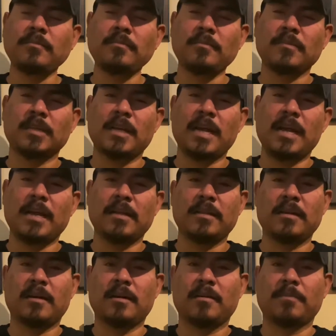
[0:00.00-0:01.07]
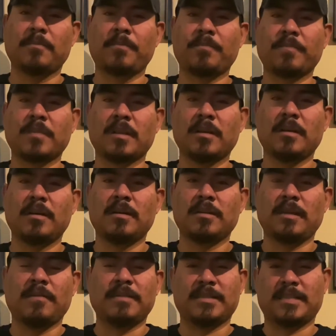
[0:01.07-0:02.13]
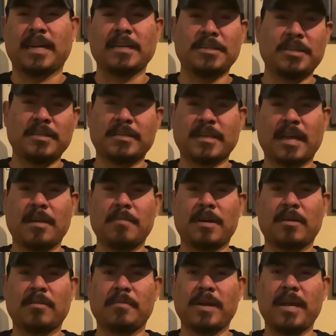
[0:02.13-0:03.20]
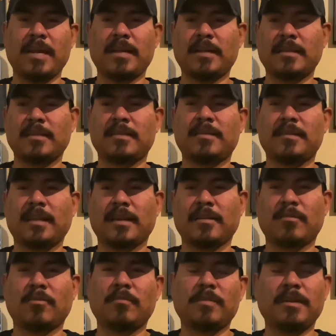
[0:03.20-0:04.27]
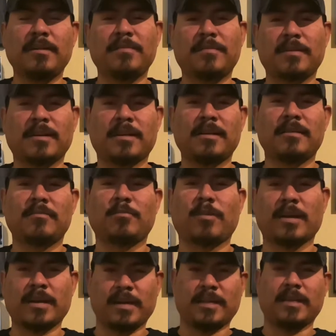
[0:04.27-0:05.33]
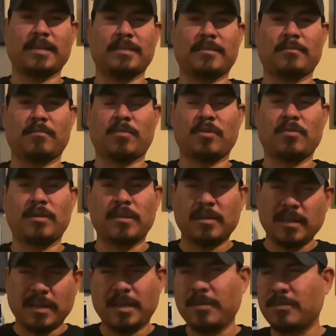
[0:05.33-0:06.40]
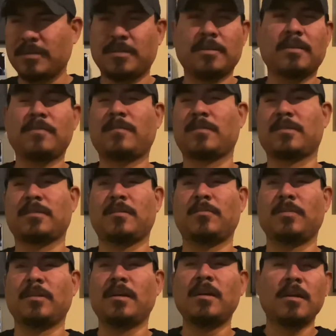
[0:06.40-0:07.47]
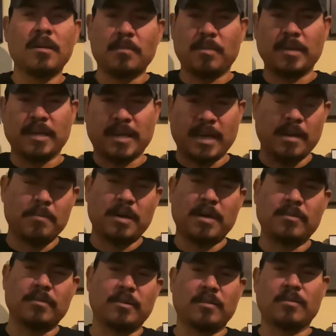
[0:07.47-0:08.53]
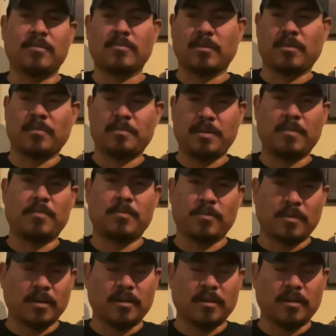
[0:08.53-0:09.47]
and David Sanchez came out, man, and it's like nobody fucking recognized him, bro. It looked like he was looking for someone, but he came out, where the people were